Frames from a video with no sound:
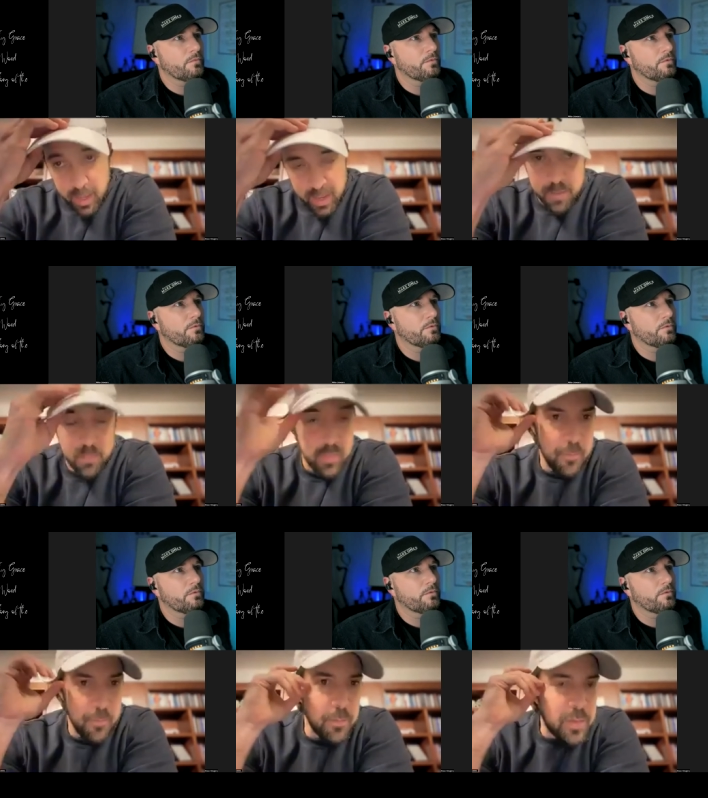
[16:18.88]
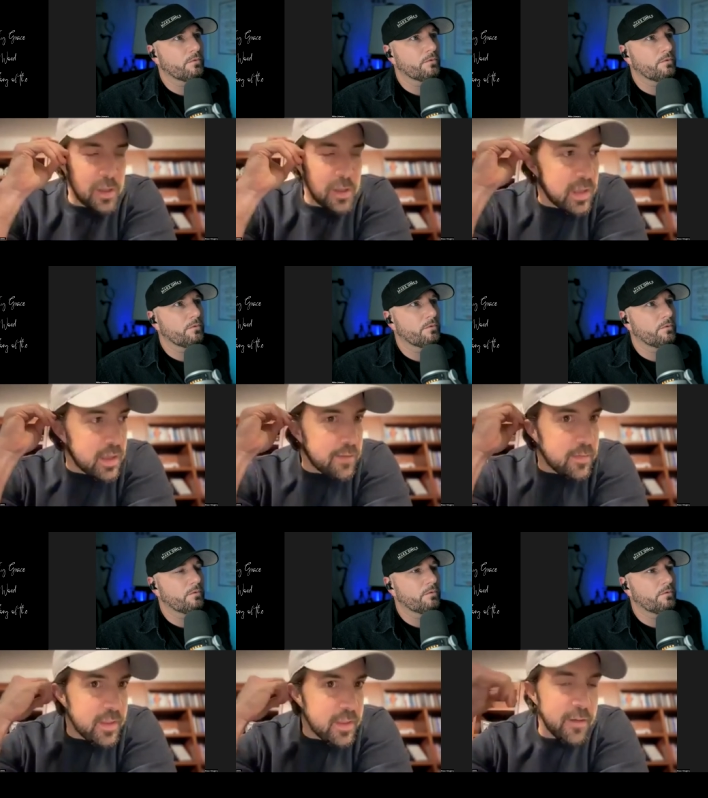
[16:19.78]
Speaker 1: I'm I'm gonna build the
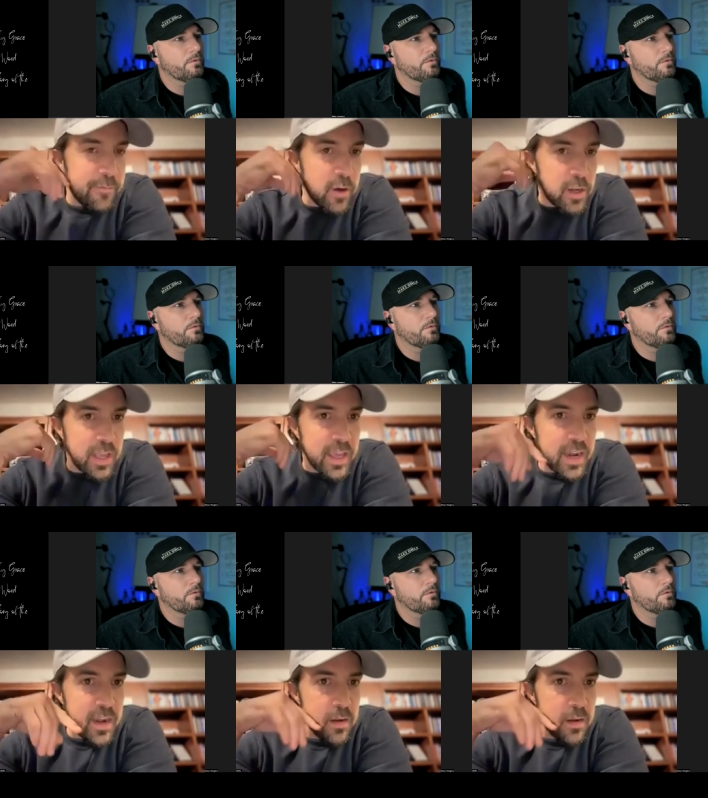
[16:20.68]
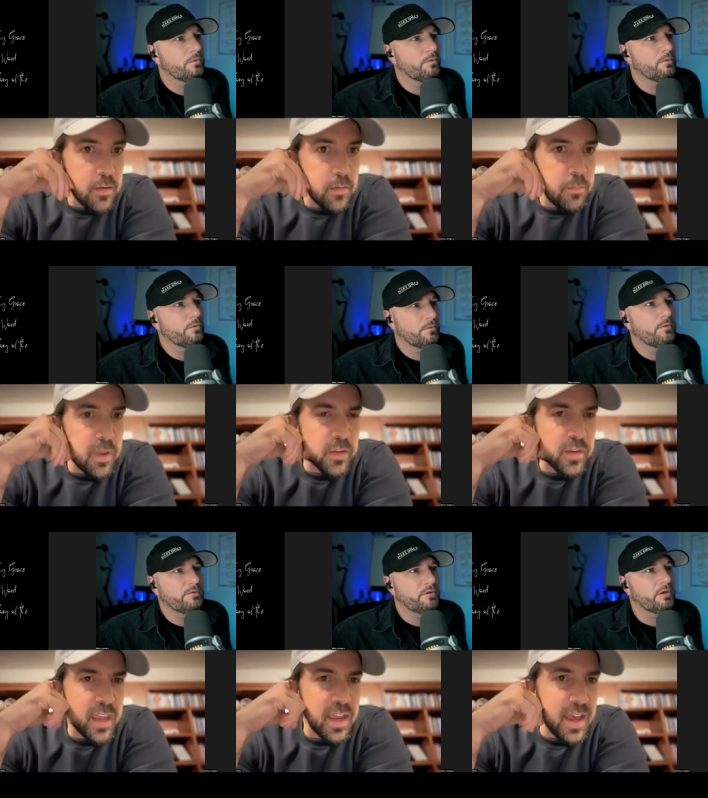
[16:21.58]
the funnel again because
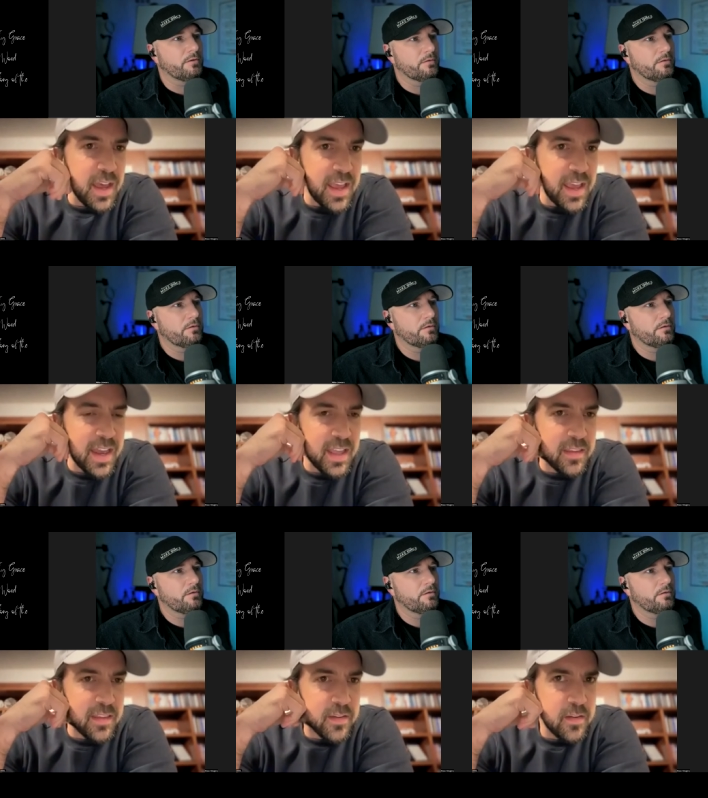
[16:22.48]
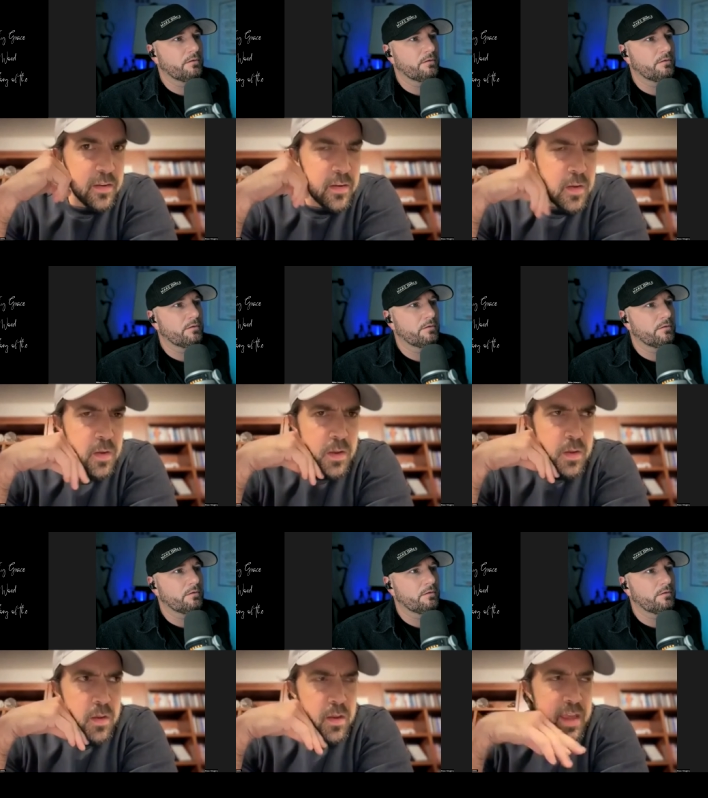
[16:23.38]
yeah. I, I had it
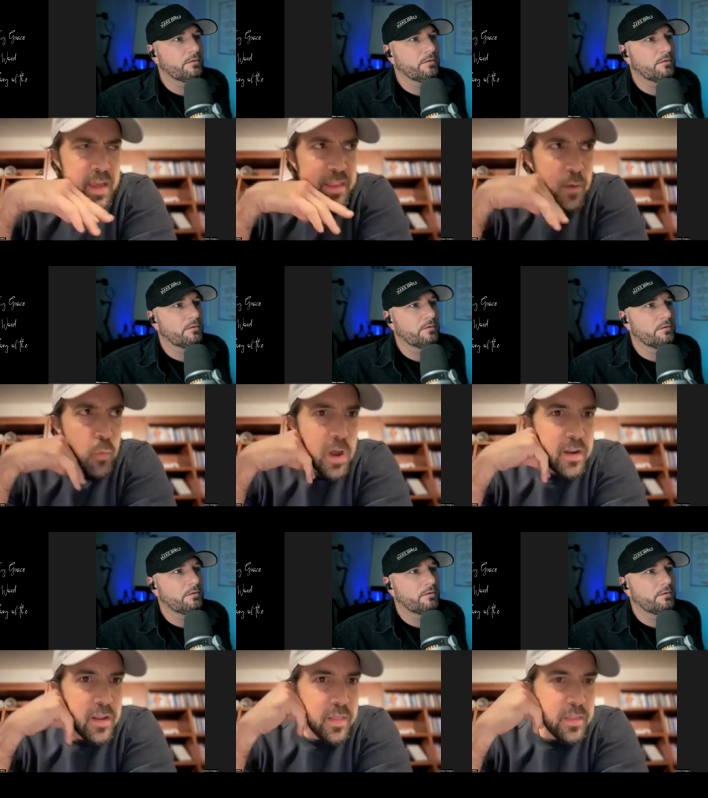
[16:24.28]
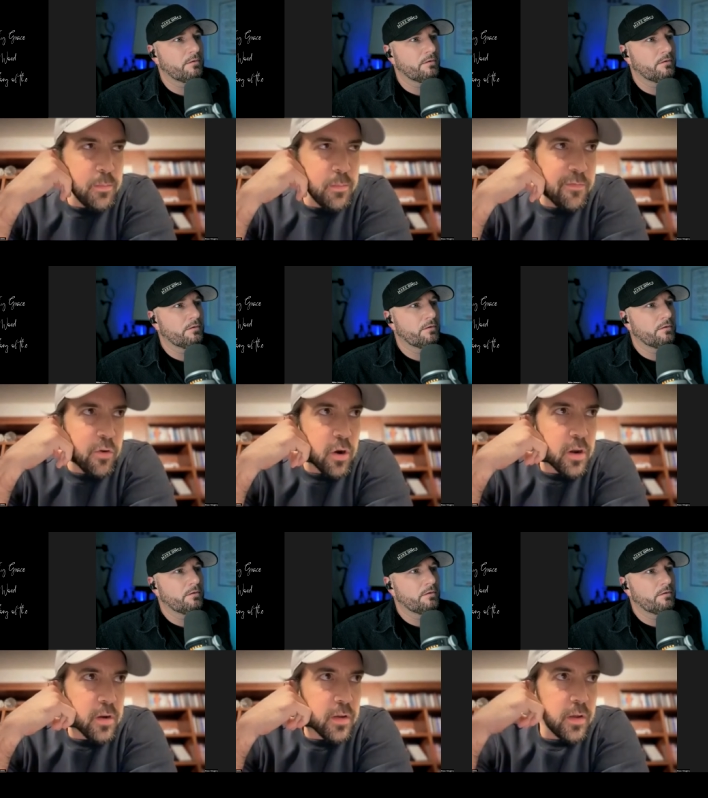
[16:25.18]
I had the one before
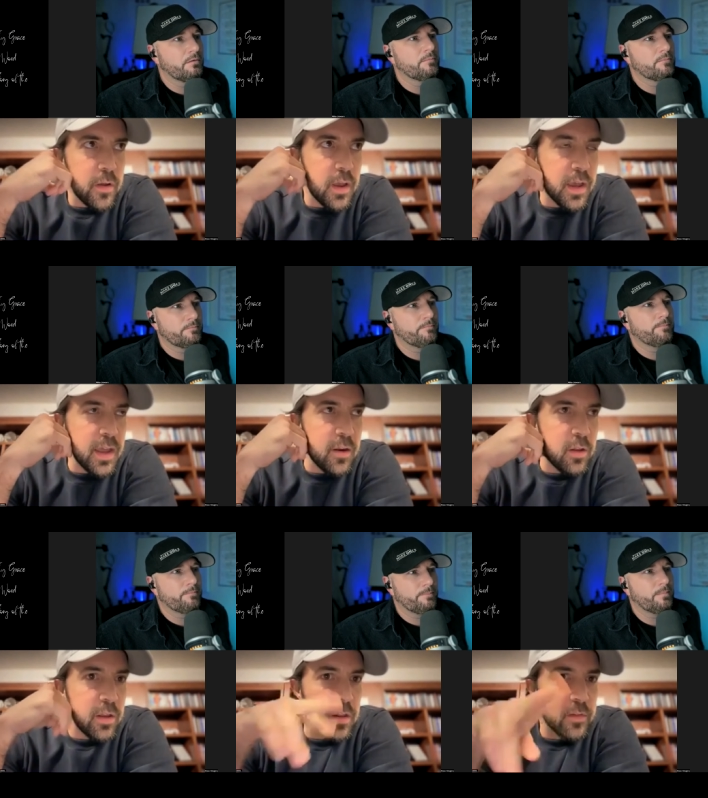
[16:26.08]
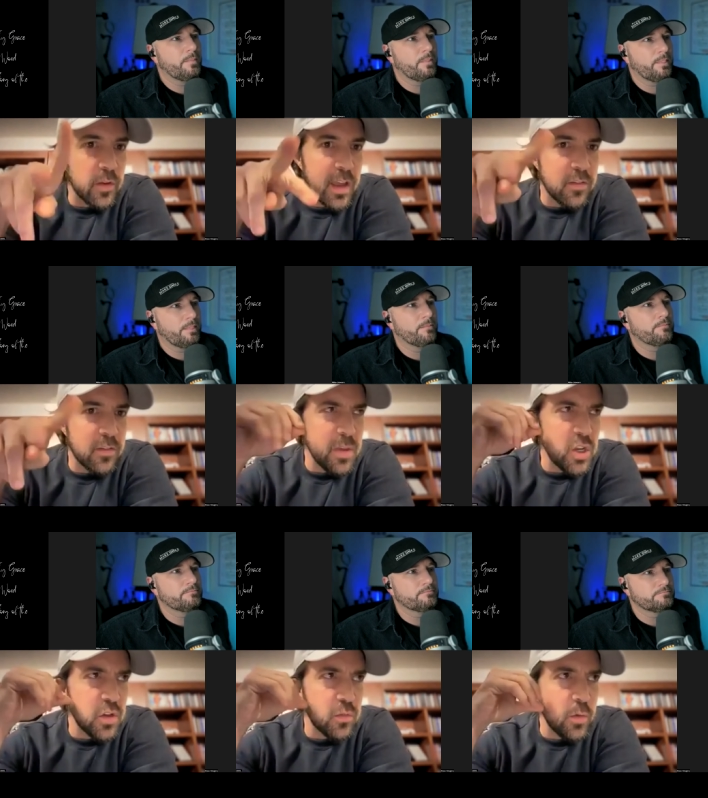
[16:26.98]
and I also had some
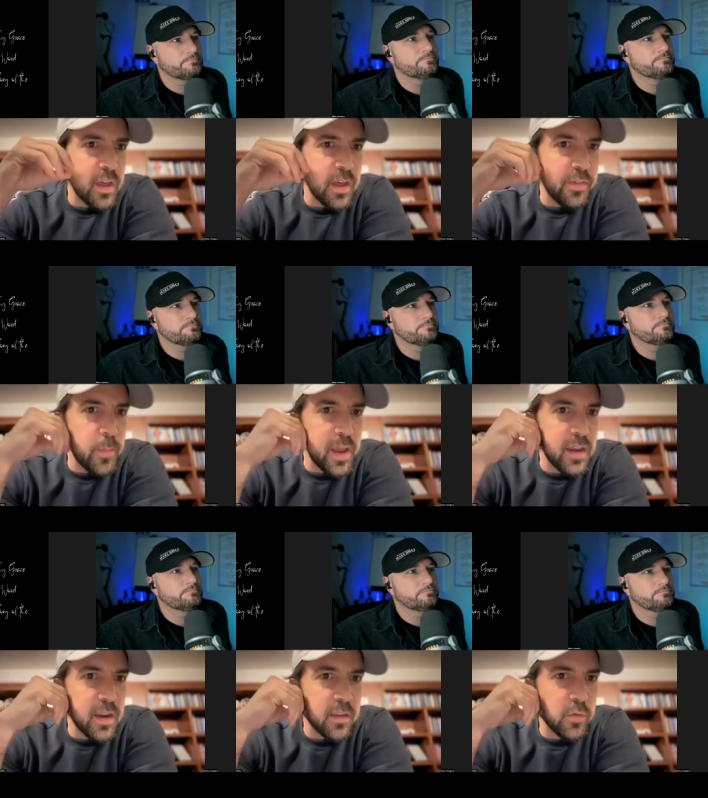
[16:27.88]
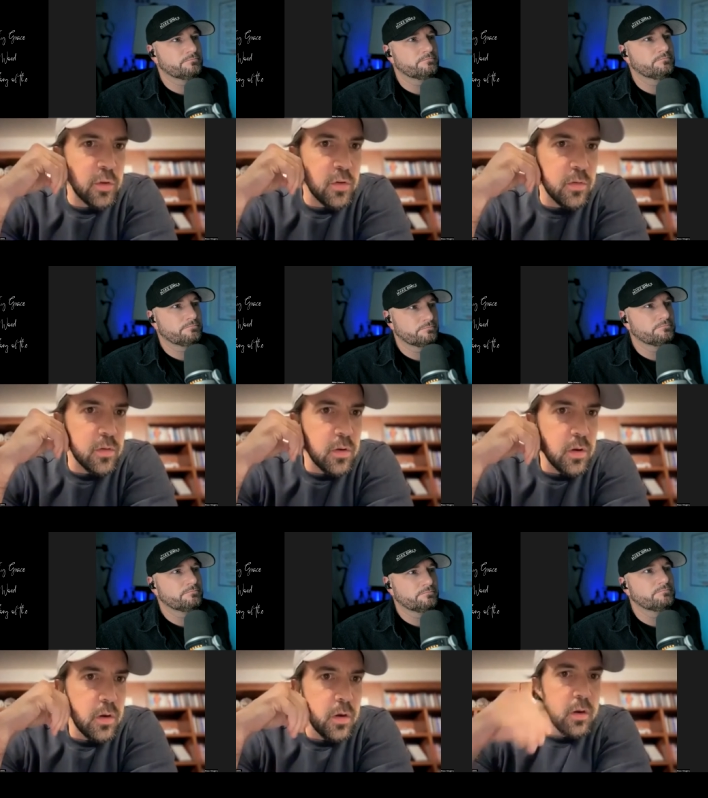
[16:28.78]
issues with the domain as you.
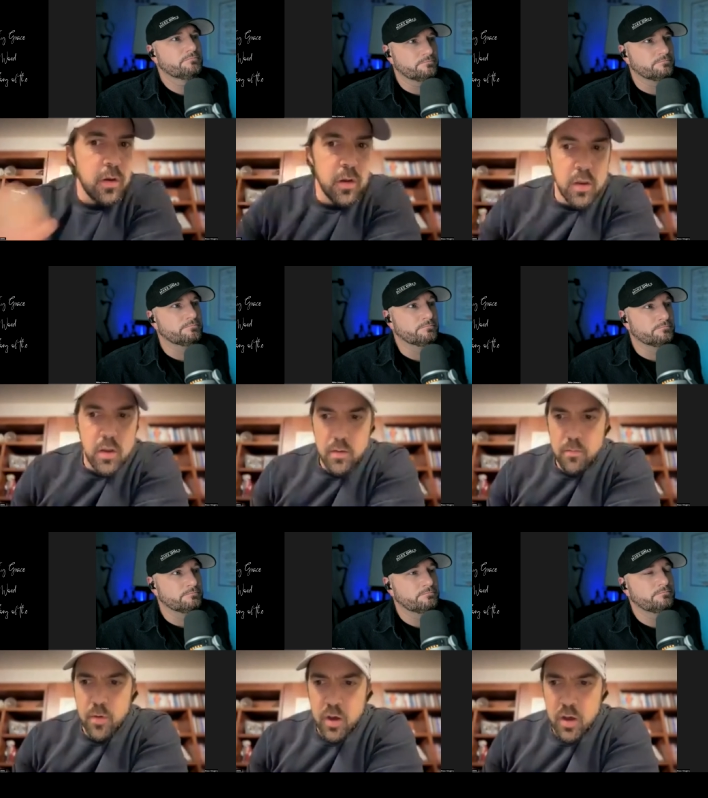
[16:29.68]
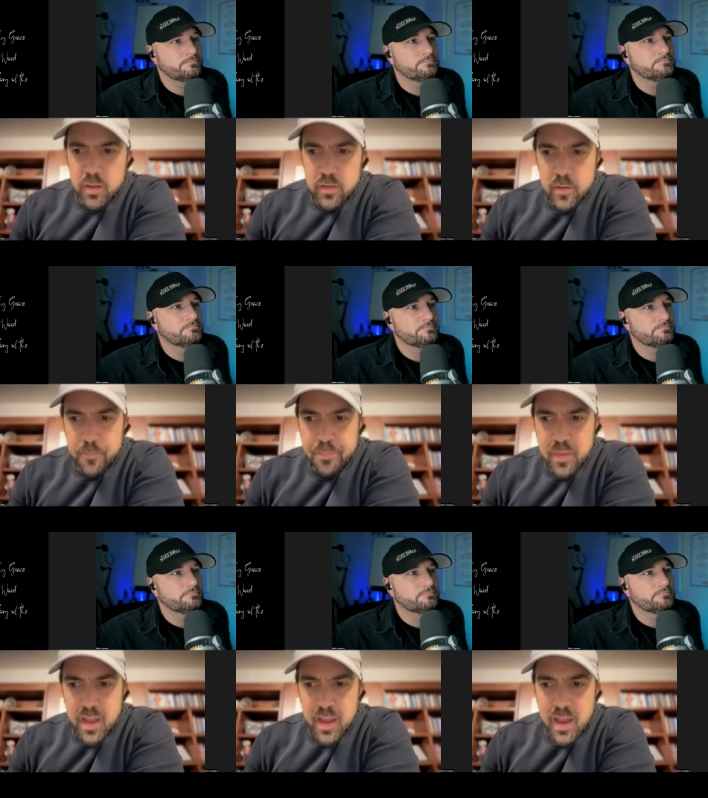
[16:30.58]
Mm-hmm. But
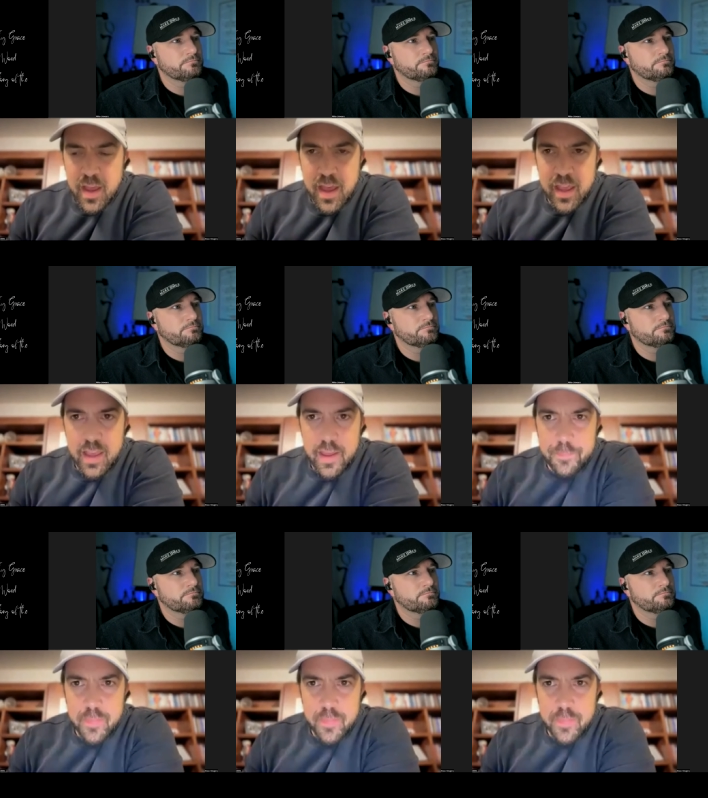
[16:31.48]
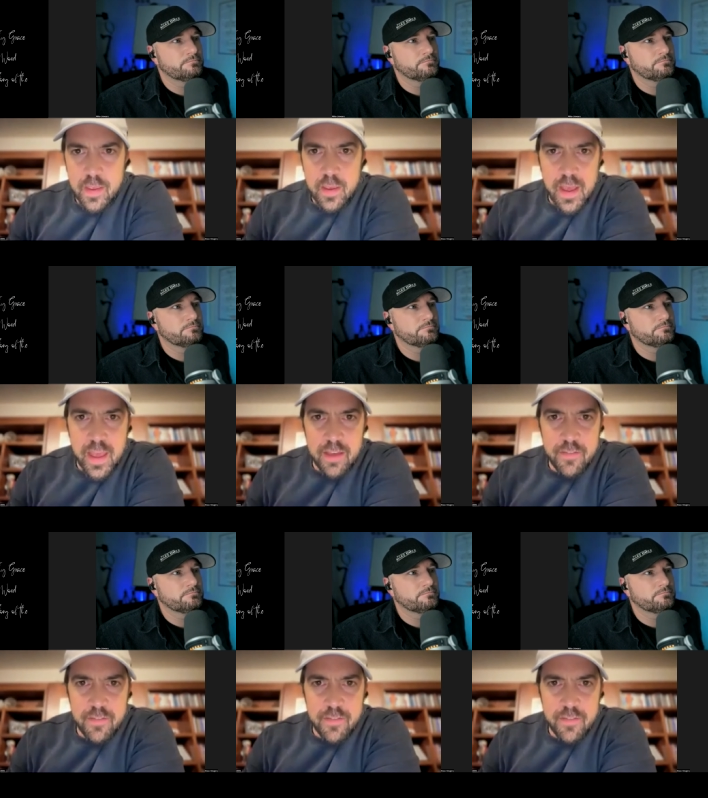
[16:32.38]
I I have a